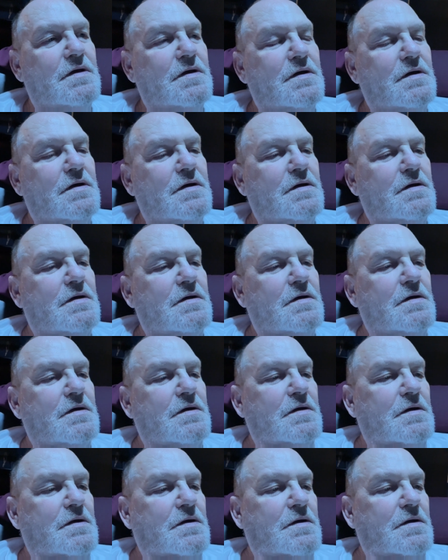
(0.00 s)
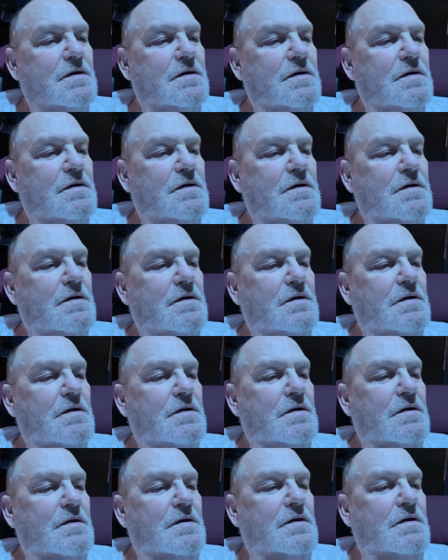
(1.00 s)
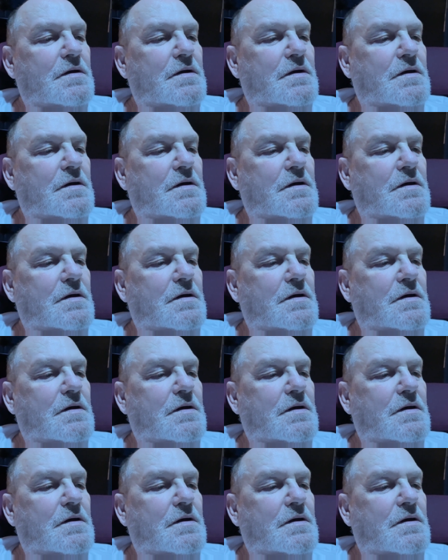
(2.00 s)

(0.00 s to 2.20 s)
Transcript: No one is speaking in this clip.